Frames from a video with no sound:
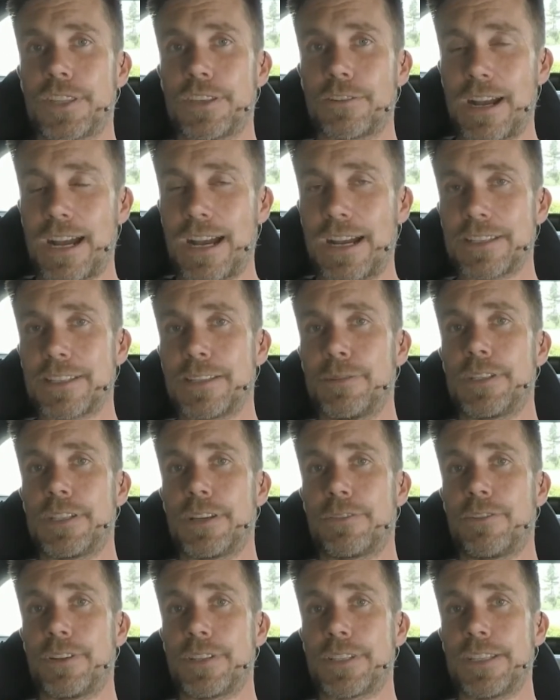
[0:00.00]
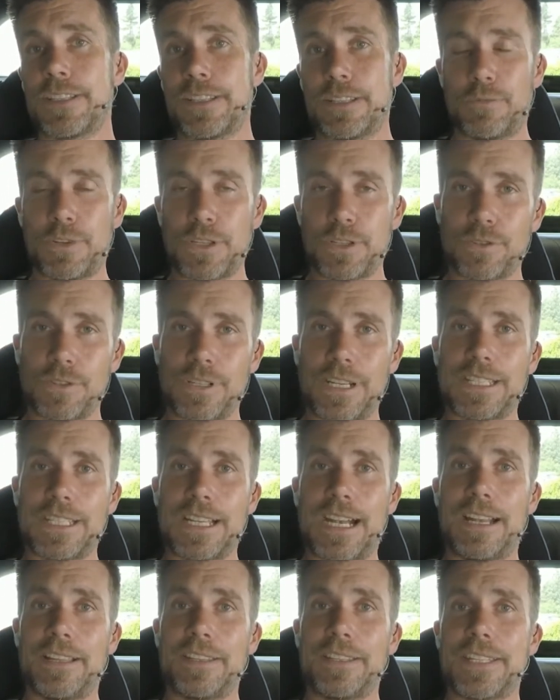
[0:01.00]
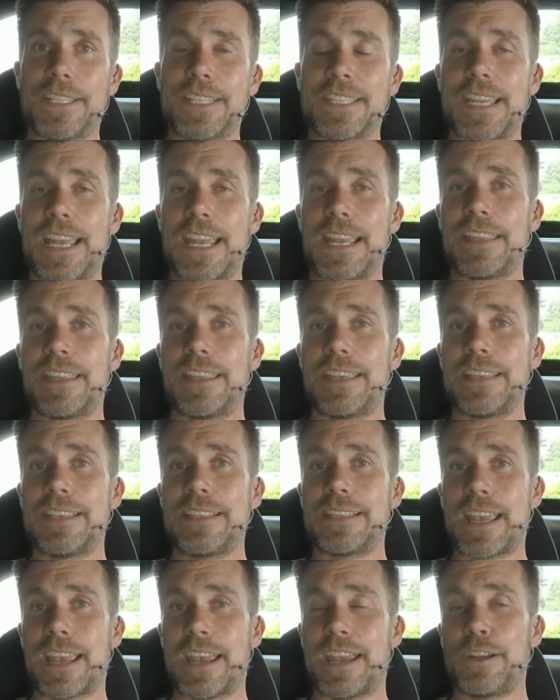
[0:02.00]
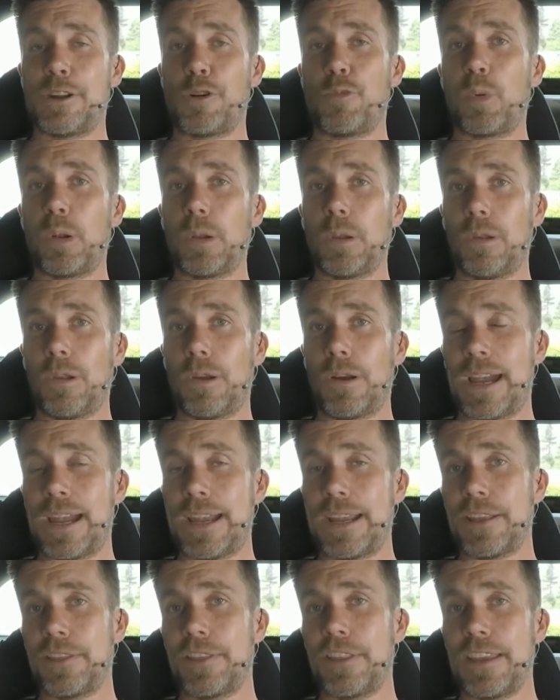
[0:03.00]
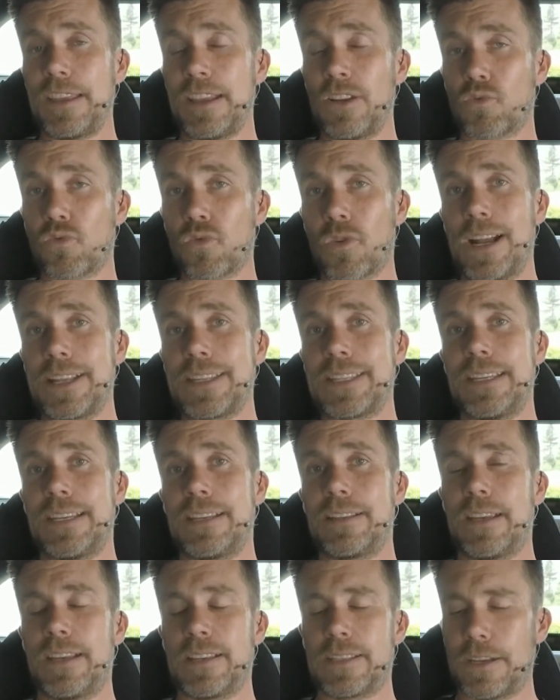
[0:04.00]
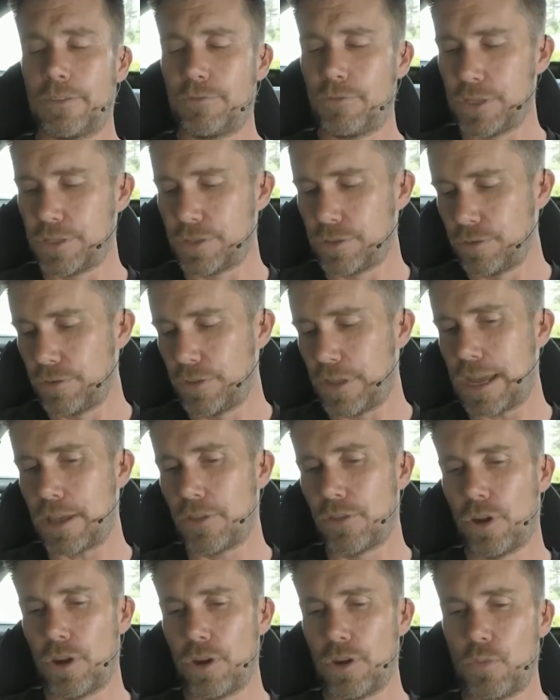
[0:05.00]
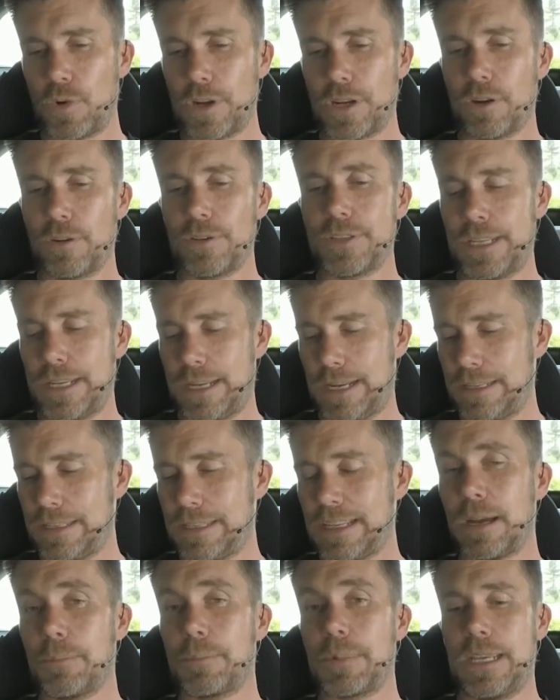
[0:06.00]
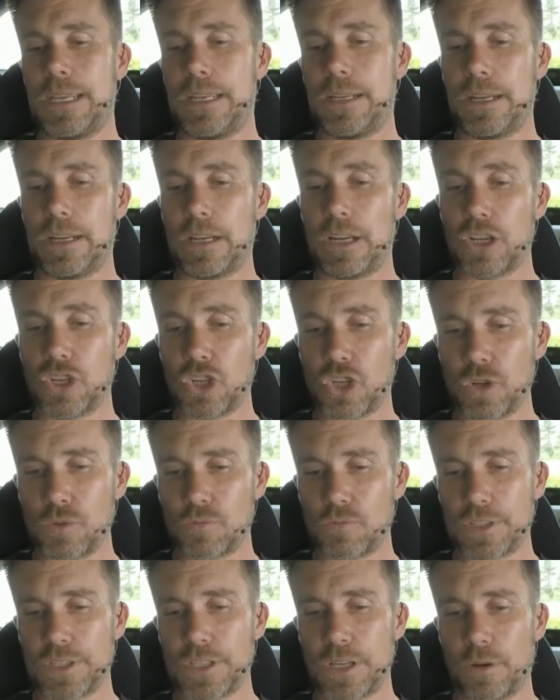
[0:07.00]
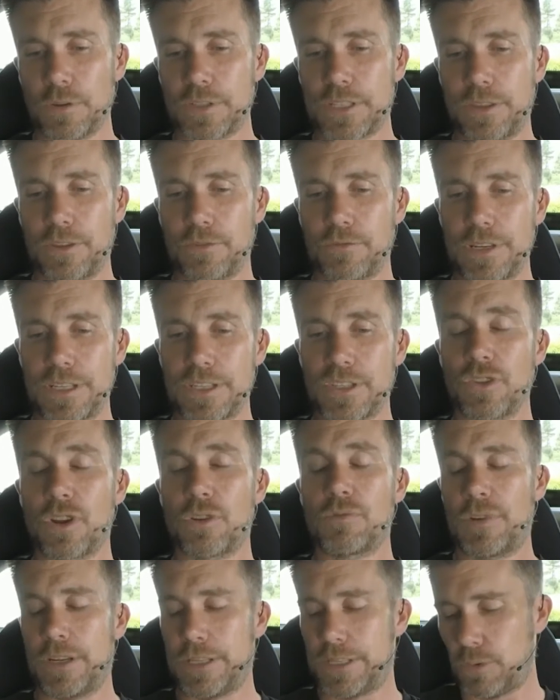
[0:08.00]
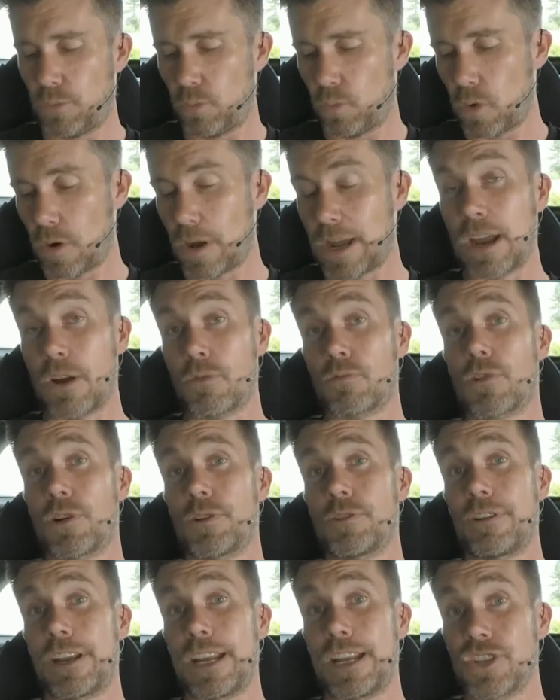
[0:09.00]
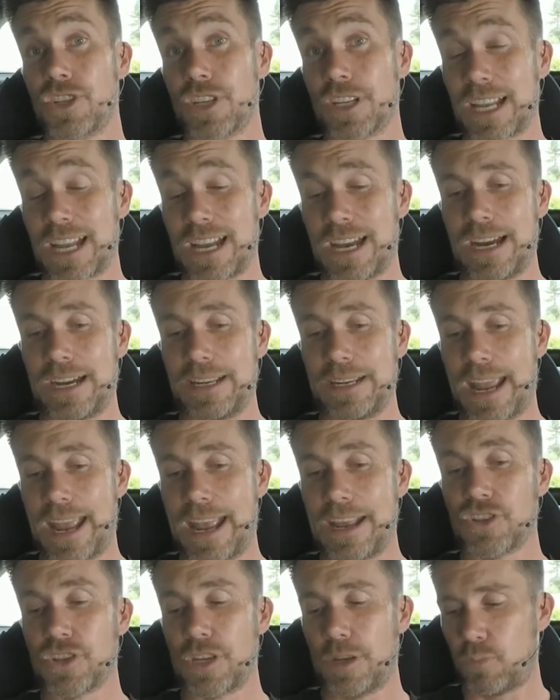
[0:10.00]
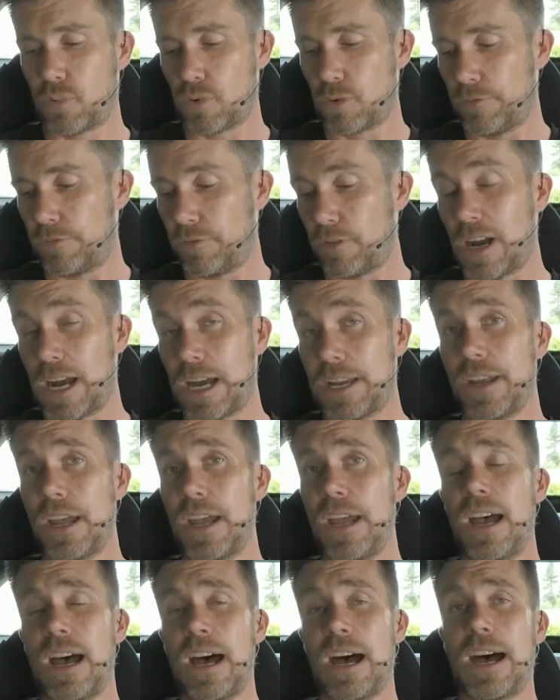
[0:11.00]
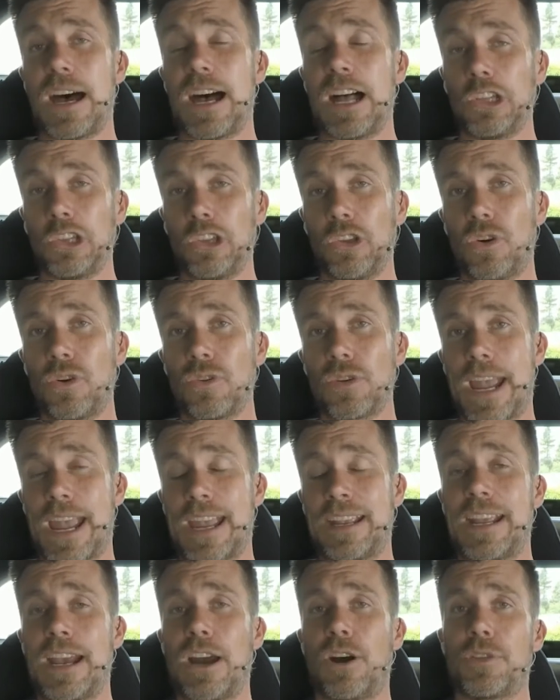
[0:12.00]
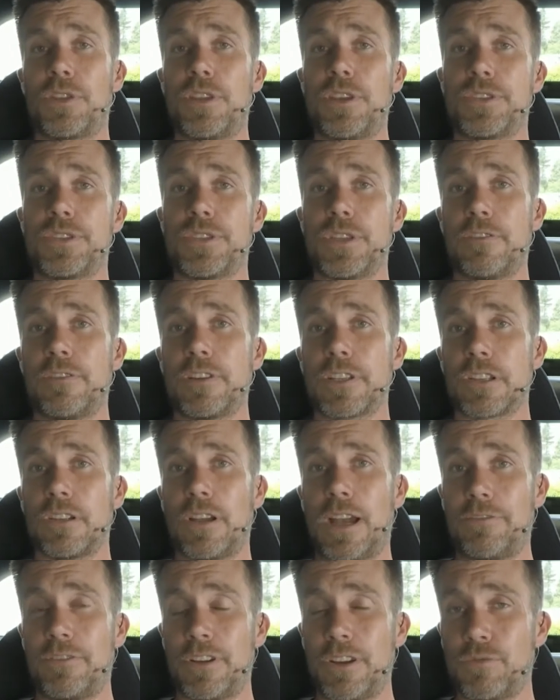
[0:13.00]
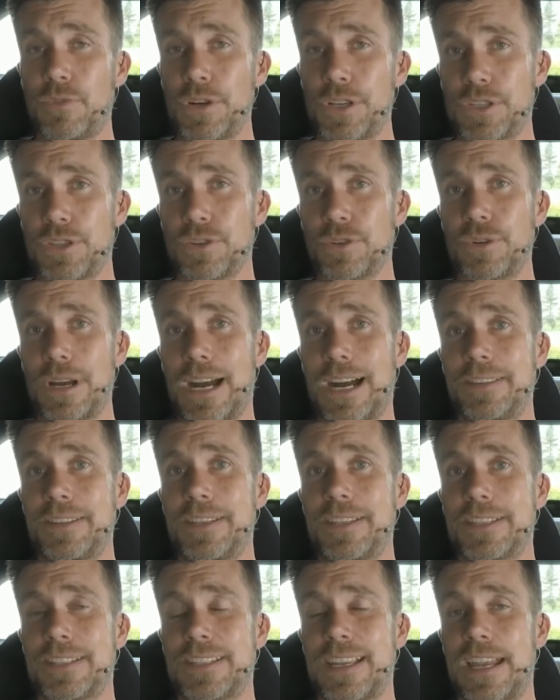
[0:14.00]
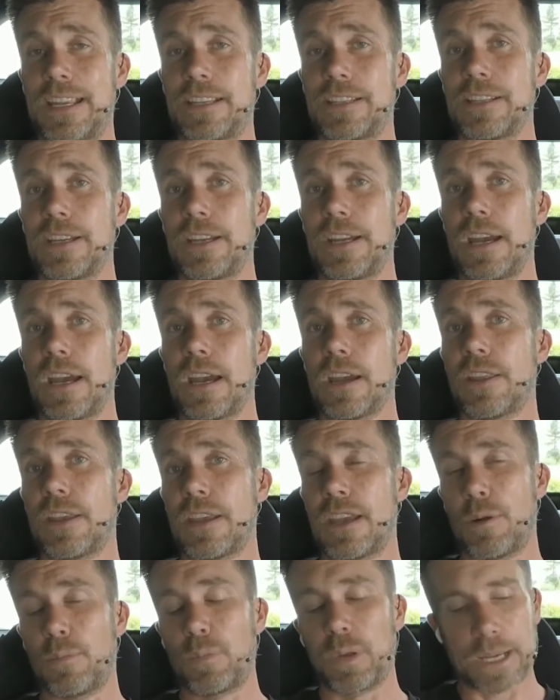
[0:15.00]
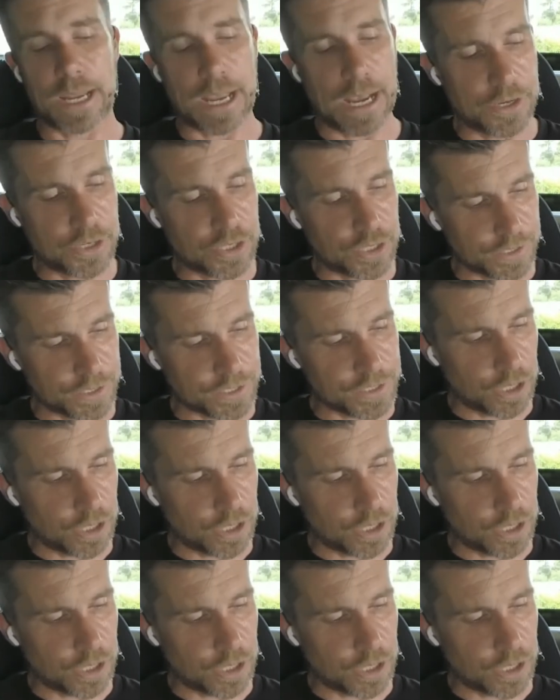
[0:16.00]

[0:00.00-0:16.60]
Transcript: There are some differences, and we do need to understand these and apply the right techniques. Now, if we do that though, we're going to end up getting good results, and there is no reason why a rotary engine can't actually provide uh, a long and healthy service life if we do understand the implications.